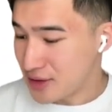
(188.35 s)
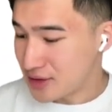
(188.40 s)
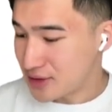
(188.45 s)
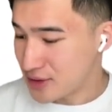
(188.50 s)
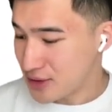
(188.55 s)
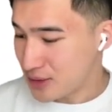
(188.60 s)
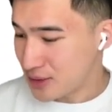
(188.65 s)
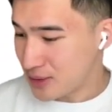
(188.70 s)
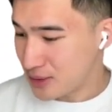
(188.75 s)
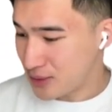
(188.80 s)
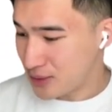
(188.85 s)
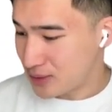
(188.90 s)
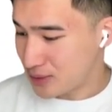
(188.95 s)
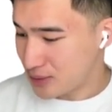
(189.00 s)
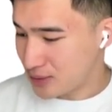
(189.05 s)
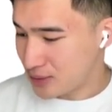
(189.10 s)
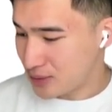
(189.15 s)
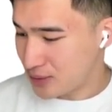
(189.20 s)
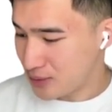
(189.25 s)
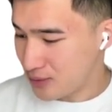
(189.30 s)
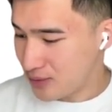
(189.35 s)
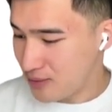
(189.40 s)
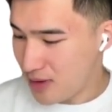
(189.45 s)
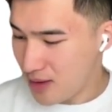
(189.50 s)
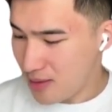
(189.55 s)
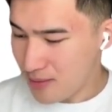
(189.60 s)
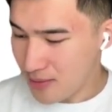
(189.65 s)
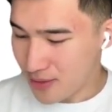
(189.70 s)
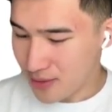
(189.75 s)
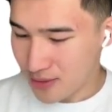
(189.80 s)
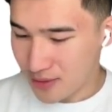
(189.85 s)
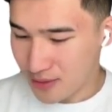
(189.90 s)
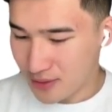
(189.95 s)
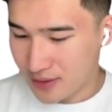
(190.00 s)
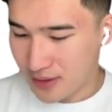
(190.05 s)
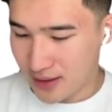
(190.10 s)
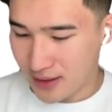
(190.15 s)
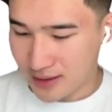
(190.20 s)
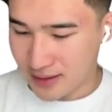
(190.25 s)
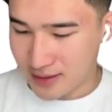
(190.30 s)
So remember
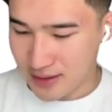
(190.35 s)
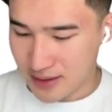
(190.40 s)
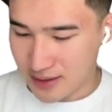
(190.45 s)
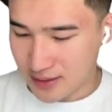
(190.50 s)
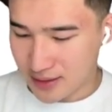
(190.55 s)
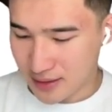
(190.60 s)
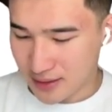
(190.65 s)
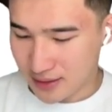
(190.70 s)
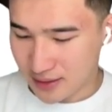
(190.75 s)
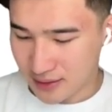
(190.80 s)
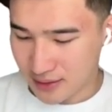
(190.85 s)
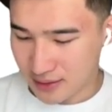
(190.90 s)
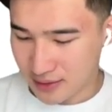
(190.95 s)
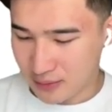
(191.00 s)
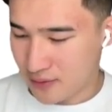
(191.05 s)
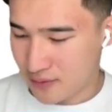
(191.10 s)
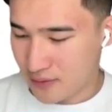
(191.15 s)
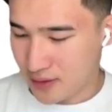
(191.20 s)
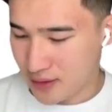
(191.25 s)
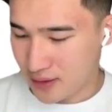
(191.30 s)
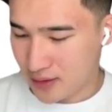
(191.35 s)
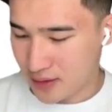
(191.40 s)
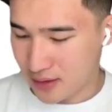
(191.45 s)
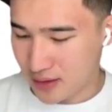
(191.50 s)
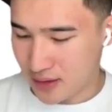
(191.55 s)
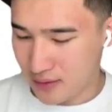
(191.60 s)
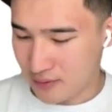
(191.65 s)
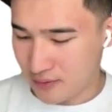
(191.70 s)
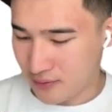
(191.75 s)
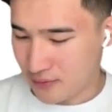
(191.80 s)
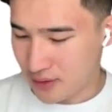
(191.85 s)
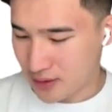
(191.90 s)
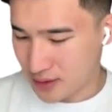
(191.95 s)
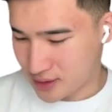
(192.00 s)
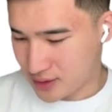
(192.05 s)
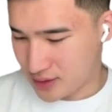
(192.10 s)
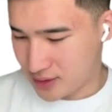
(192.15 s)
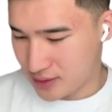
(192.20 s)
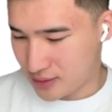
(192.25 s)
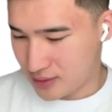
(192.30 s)
the idea of an even
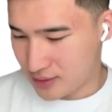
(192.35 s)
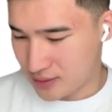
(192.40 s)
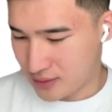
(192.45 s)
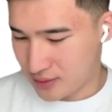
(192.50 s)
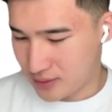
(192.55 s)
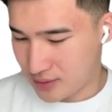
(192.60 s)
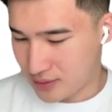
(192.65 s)
function.